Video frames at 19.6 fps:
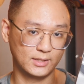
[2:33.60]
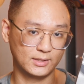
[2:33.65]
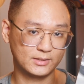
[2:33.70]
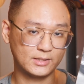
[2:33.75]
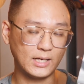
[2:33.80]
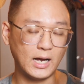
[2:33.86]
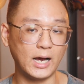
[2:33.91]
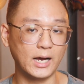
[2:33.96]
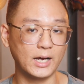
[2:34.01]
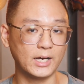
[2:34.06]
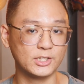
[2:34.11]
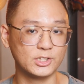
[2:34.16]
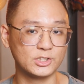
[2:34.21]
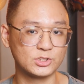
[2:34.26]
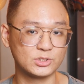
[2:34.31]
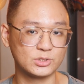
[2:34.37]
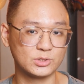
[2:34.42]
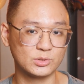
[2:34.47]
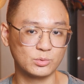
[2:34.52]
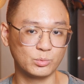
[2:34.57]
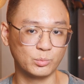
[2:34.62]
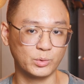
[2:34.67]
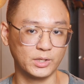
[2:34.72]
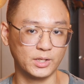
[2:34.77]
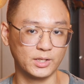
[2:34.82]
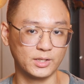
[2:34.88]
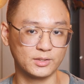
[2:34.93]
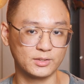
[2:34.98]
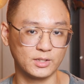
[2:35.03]
tires
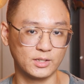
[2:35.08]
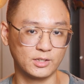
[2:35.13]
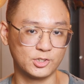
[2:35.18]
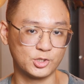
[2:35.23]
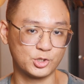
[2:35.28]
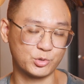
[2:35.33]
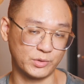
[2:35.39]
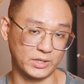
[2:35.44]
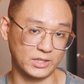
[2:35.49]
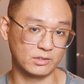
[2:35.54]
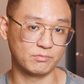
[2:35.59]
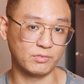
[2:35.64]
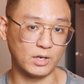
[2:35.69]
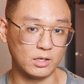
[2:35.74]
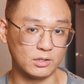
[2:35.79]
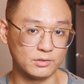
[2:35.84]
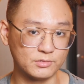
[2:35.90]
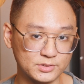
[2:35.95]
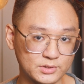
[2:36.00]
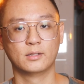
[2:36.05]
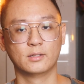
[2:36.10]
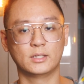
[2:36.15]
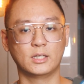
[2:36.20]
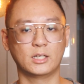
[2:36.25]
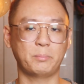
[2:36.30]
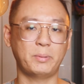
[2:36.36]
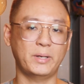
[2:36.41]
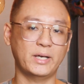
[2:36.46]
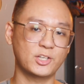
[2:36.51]
with Schrader valves.
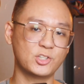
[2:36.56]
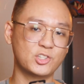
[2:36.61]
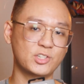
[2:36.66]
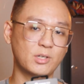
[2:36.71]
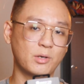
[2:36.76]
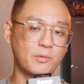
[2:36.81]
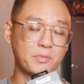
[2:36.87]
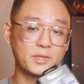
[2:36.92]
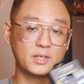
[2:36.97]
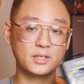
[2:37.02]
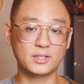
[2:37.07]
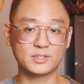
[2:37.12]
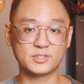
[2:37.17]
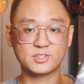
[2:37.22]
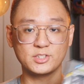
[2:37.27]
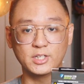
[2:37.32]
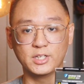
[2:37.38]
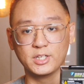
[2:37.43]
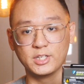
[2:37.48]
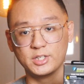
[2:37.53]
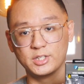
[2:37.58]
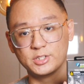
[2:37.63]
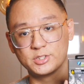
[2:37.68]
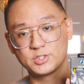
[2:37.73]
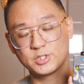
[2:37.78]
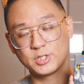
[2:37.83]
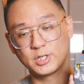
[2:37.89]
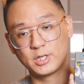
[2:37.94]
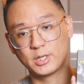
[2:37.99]
Now the packaging on this
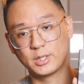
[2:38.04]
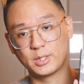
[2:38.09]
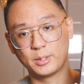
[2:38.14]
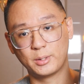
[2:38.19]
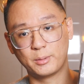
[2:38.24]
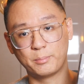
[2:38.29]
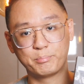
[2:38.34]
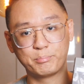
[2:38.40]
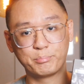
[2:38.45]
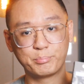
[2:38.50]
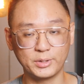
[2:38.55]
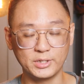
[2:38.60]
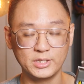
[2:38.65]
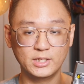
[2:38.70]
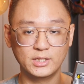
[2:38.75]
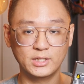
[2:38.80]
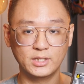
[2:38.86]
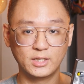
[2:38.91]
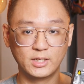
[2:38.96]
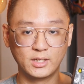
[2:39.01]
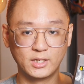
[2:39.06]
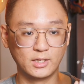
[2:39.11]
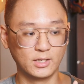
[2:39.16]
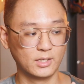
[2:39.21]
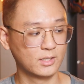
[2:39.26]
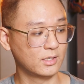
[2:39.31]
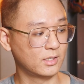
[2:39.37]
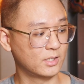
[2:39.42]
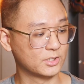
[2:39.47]
is pretty
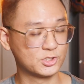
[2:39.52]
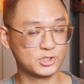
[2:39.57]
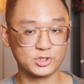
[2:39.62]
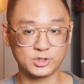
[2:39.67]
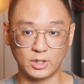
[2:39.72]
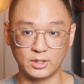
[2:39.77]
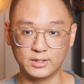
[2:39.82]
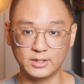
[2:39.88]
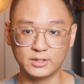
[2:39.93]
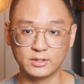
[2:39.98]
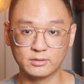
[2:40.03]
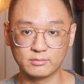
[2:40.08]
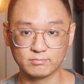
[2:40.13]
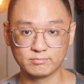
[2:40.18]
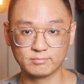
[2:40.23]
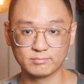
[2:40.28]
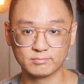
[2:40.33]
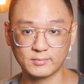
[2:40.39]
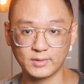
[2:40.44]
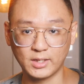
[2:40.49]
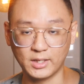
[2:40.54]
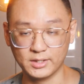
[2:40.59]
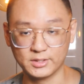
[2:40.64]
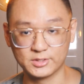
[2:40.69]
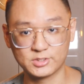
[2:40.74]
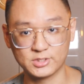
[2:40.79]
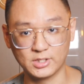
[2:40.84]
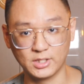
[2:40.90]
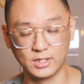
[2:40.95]
solid.
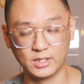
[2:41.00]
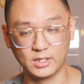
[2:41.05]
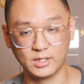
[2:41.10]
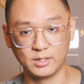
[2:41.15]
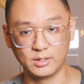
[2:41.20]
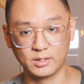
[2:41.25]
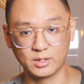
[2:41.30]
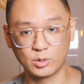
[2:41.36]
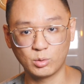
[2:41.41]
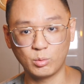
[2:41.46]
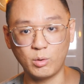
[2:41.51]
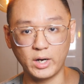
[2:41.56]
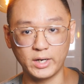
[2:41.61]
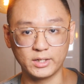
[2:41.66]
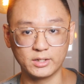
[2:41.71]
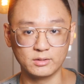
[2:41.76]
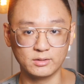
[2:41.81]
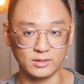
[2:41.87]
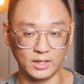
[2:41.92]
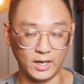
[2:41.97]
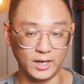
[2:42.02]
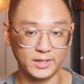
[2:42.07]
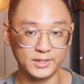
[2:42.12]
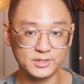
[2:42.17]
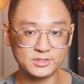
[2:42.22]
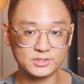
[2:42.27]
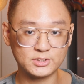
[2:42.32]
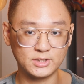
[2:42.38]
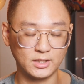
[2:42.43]
It's quite
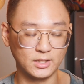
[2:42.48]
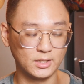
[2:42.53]
nice,